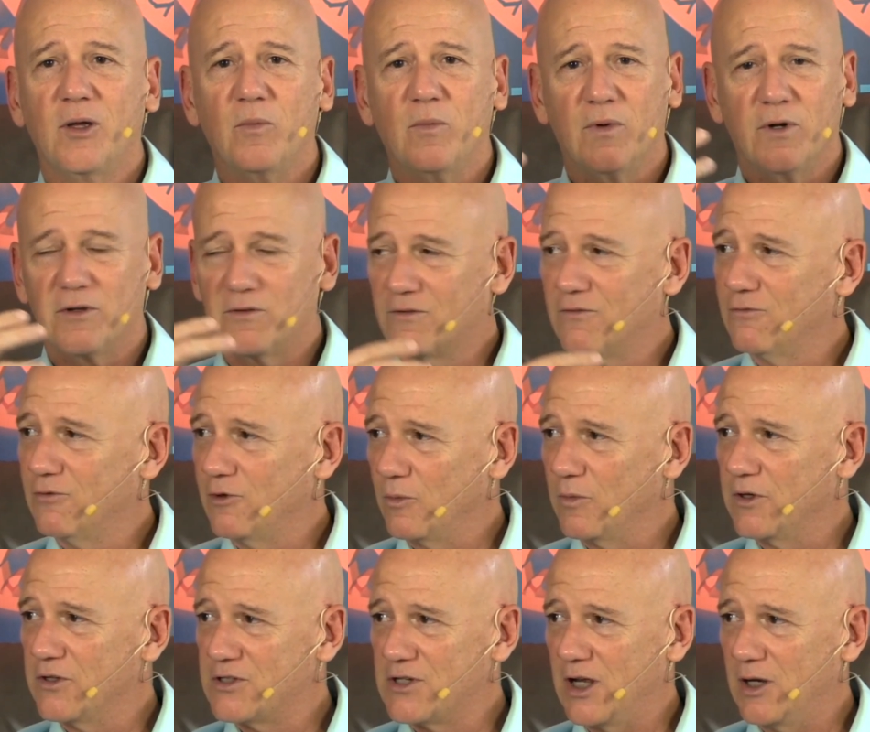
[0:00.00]
But from
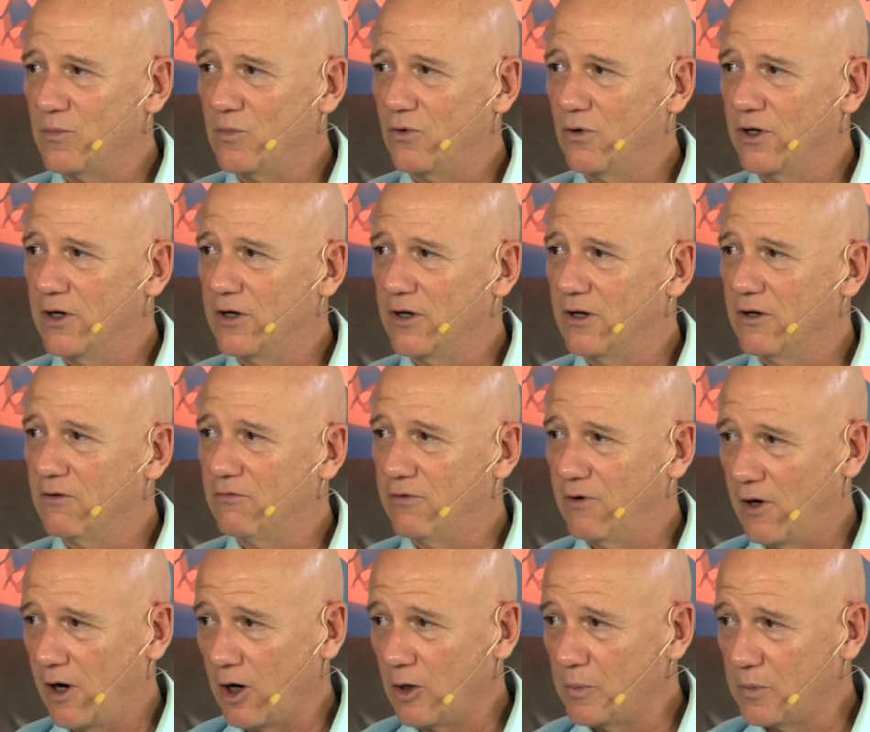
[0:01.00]
the standpoint of
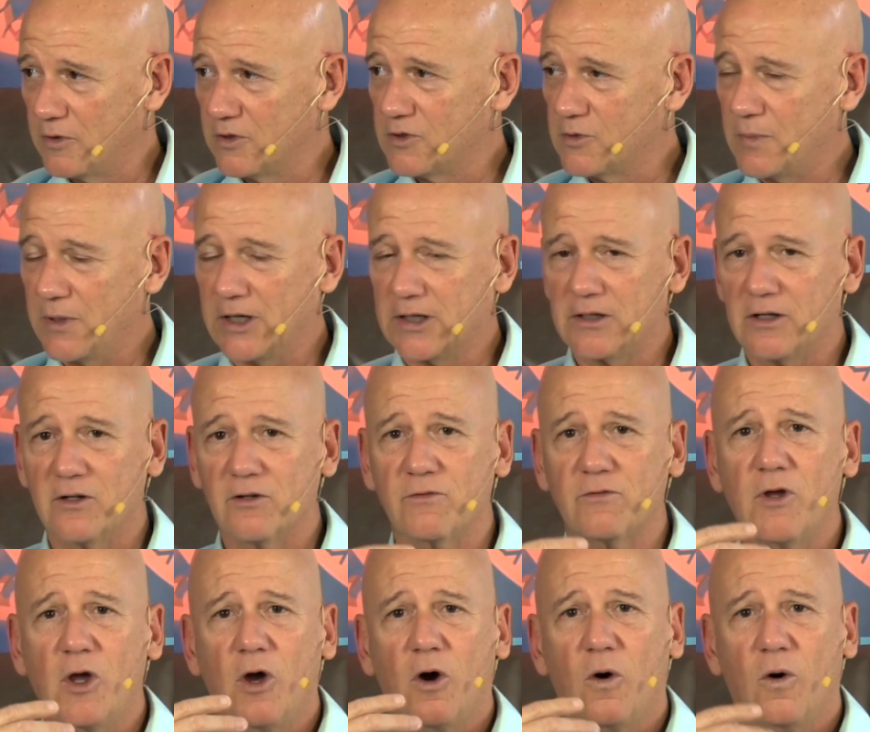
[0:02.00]
our perspective,
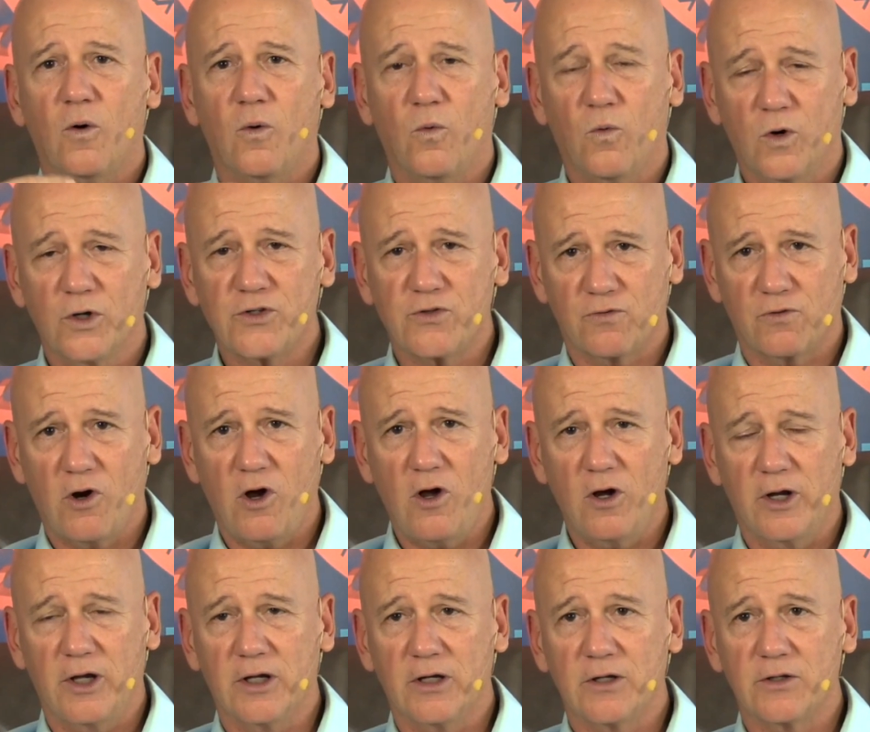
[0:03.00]
what's
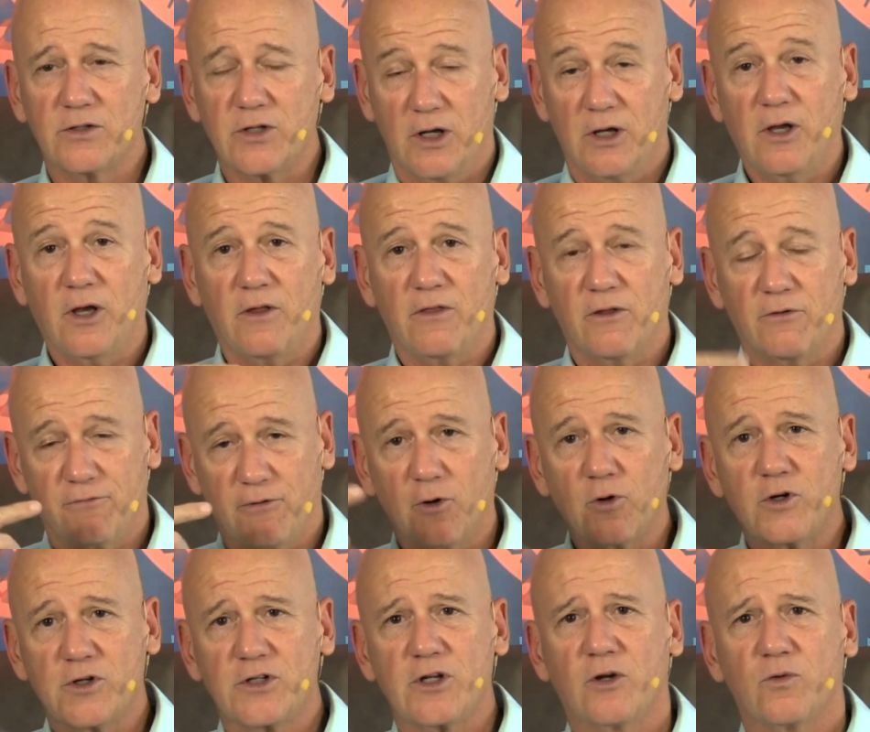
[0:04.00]
wrong is the
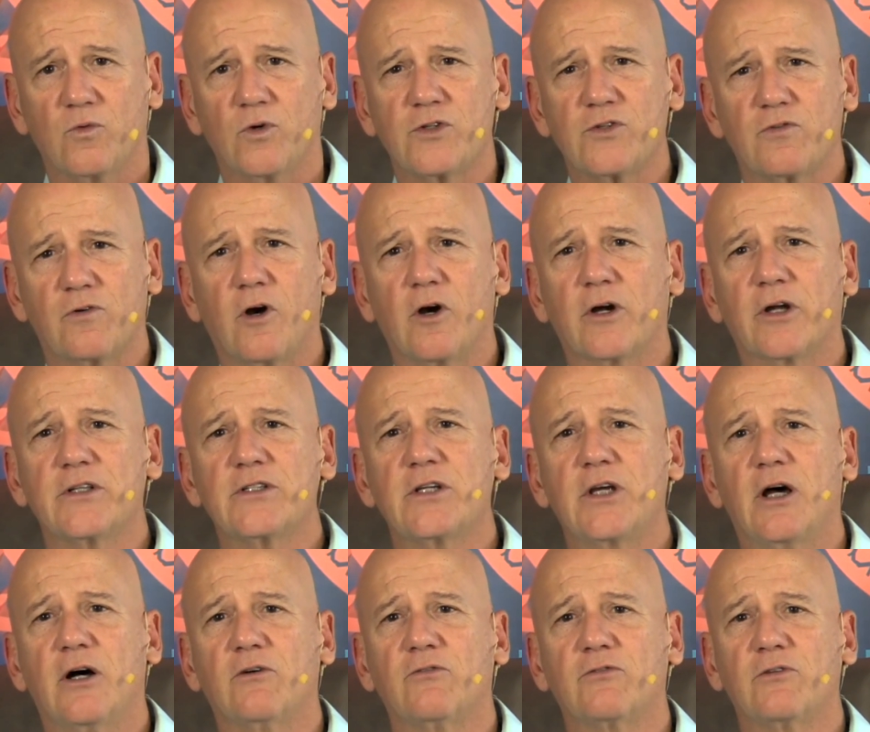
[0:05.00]
focus on what's wrong
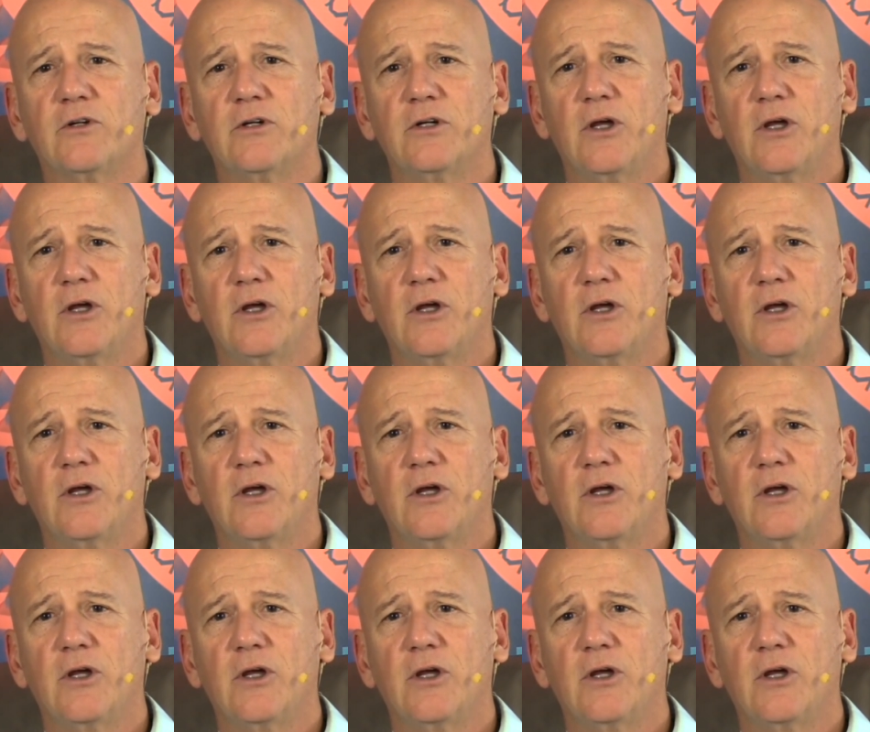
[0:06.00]
itself.